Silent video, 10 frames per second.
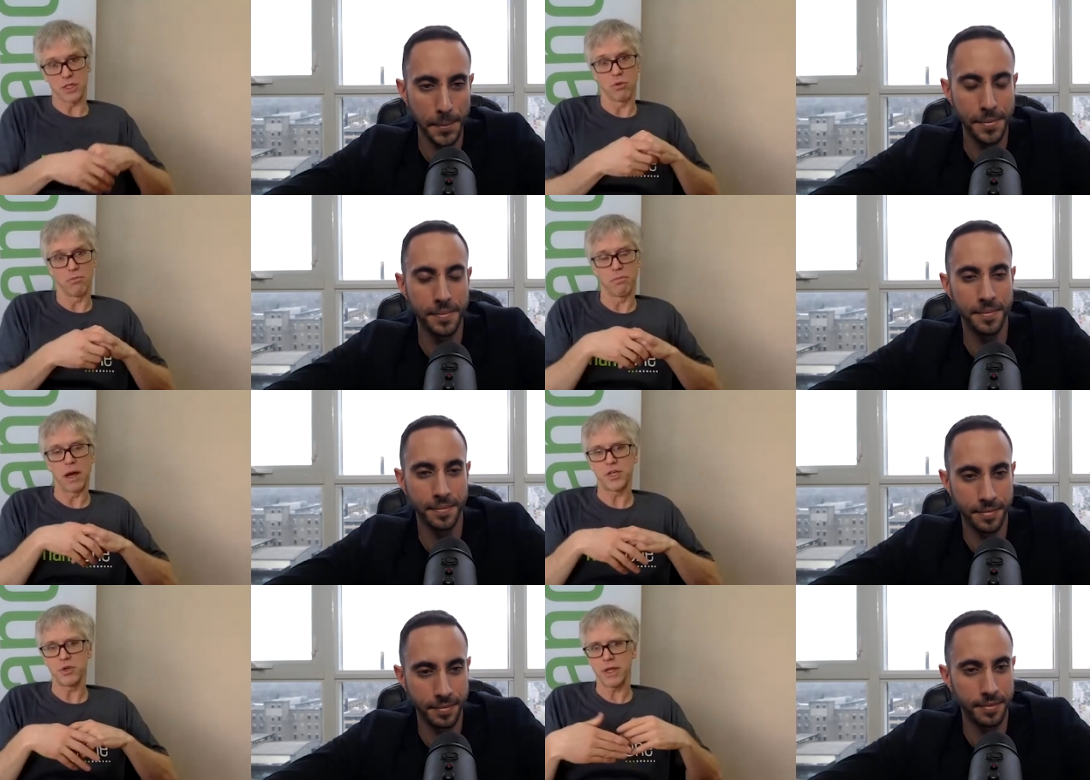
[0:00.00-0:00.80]
Speaker 1: So
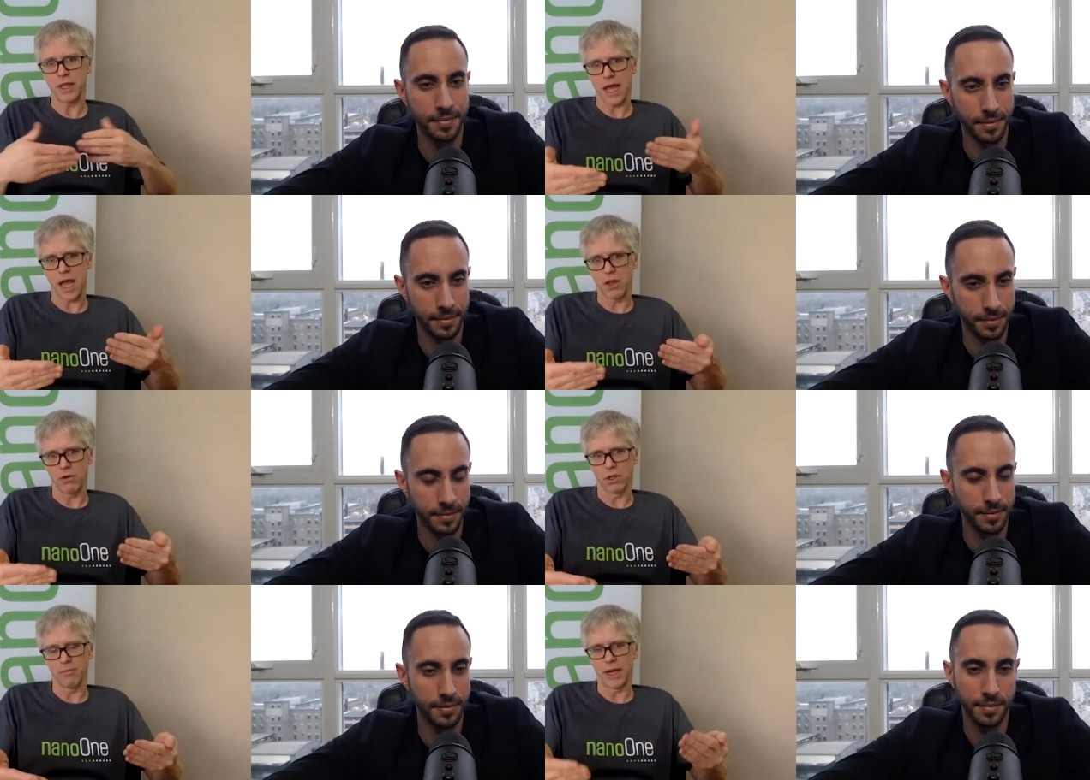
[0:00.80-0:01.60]
by doing that,
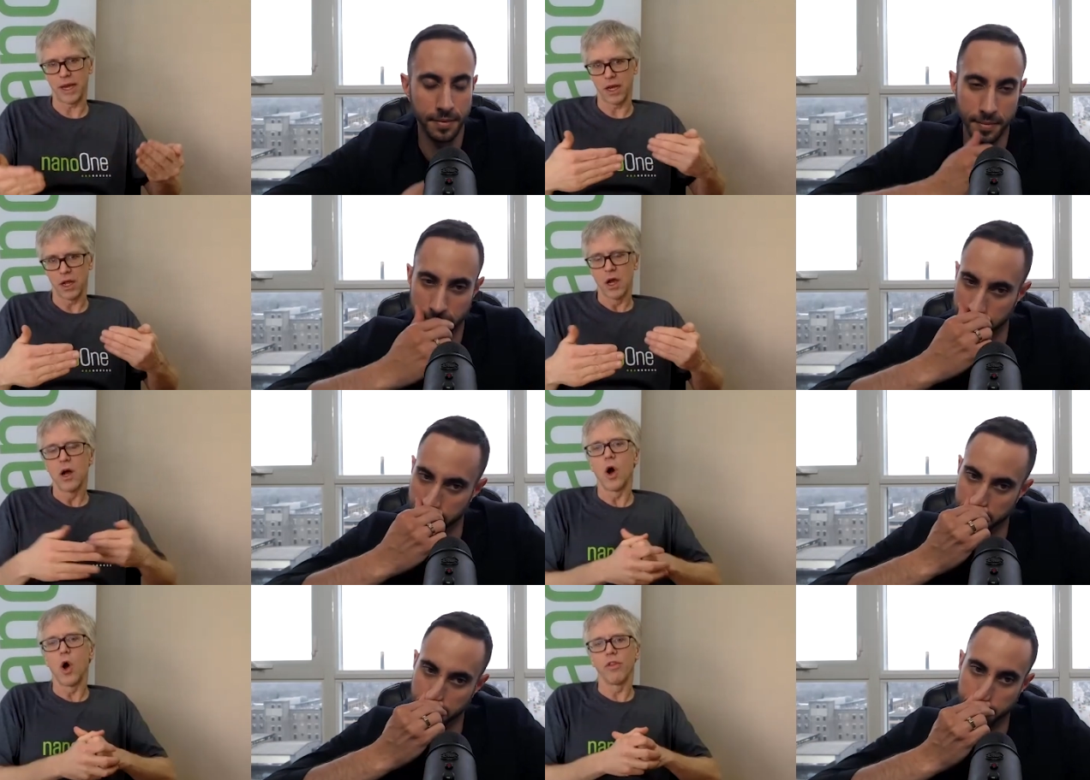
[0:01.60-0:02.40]
you're eliminating
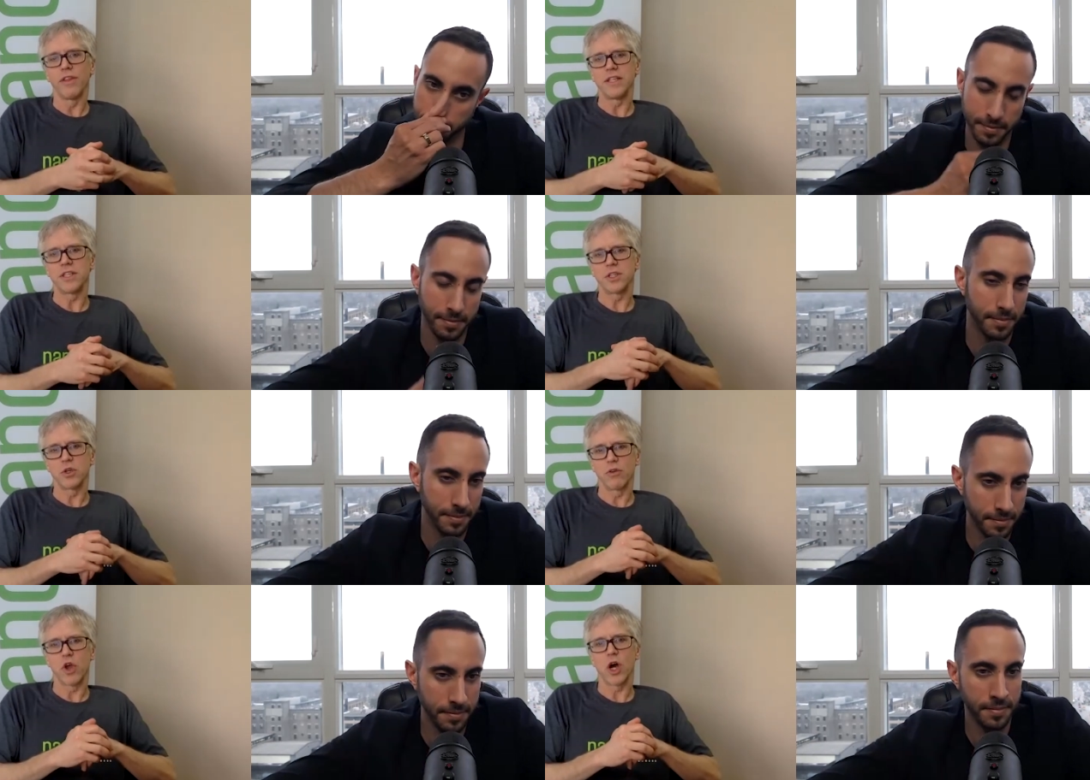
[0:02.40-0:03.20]
all these
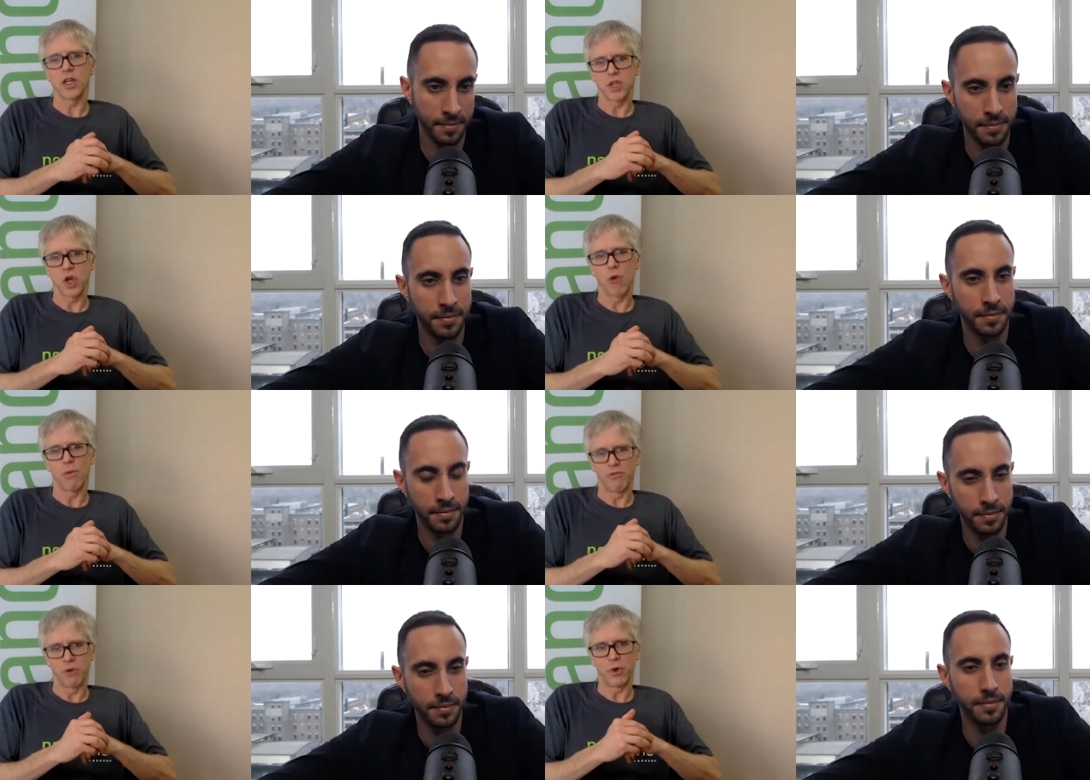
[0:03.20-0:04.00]
sort of costs and
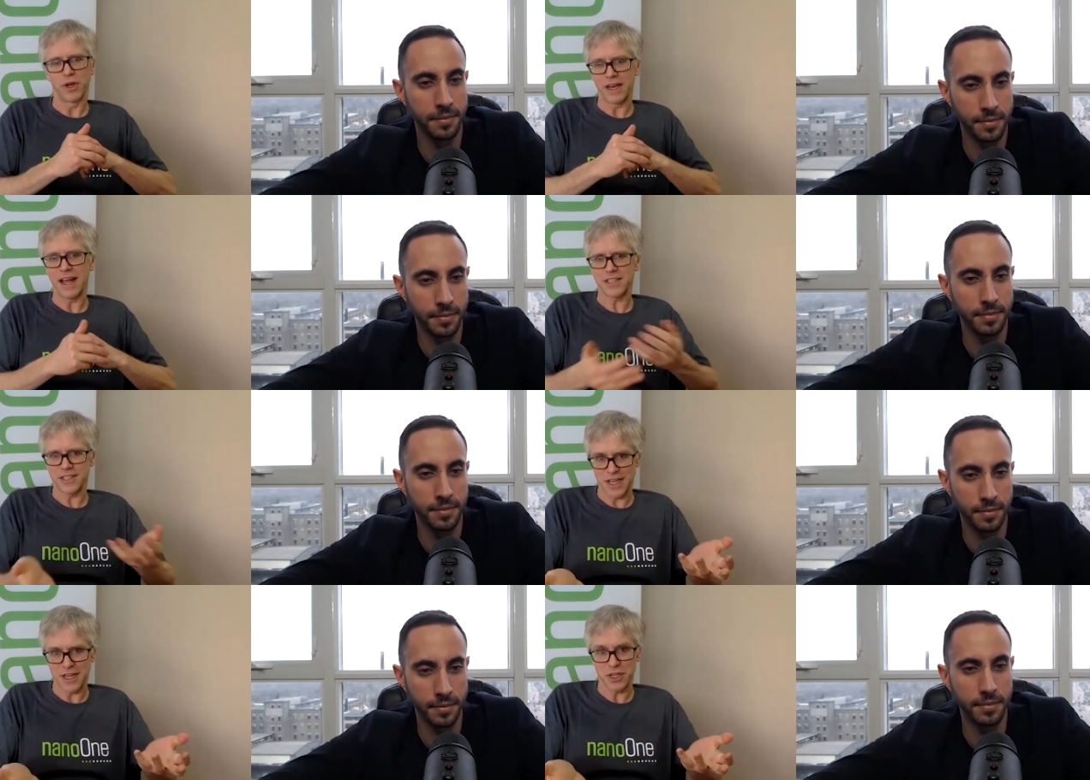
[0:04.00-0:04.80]
carbon footprint, and that's
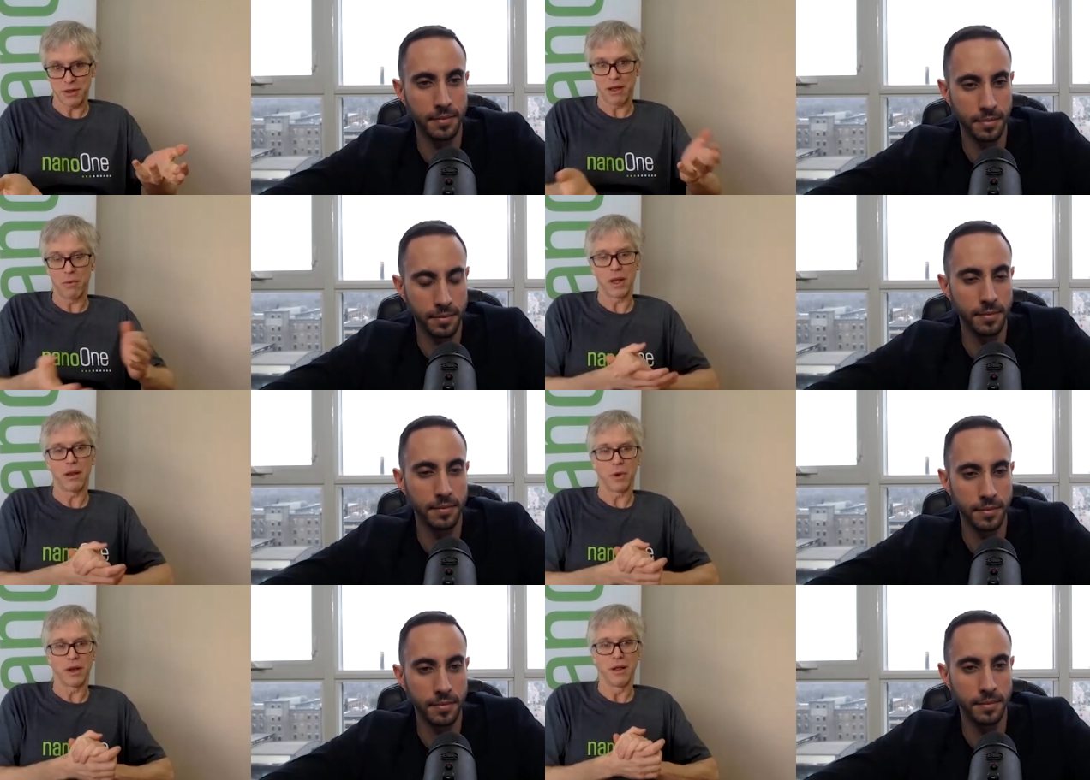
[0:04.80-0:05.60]
essentially what,
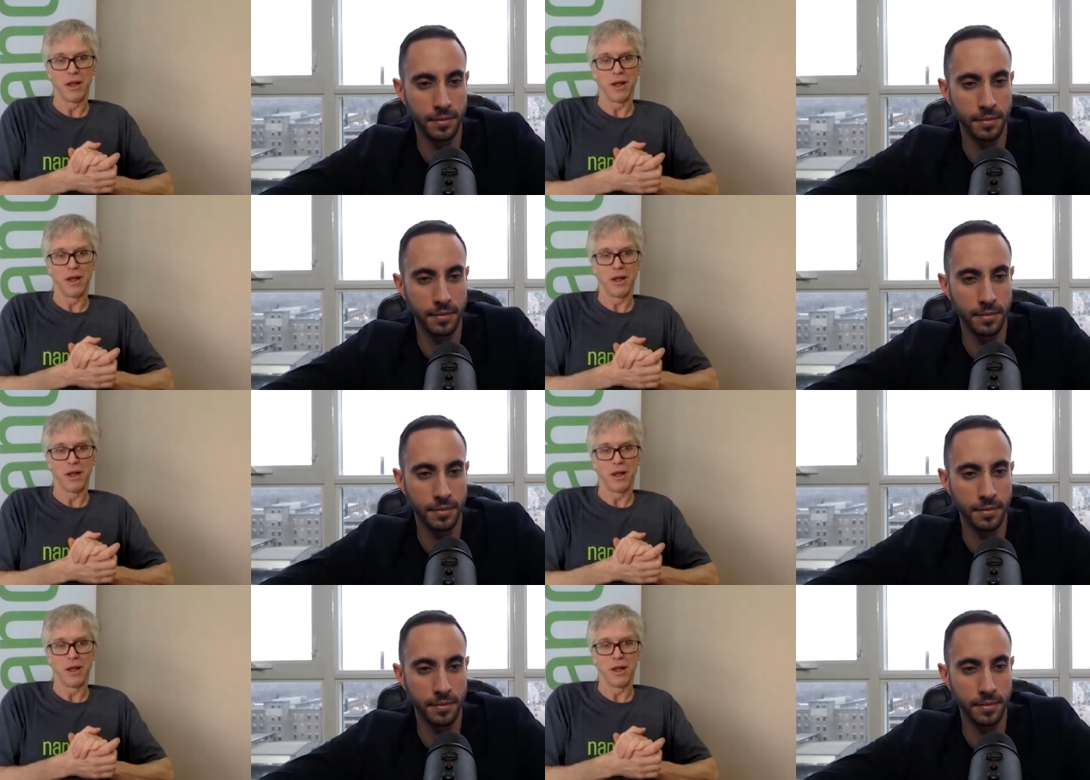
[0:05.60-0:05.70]
what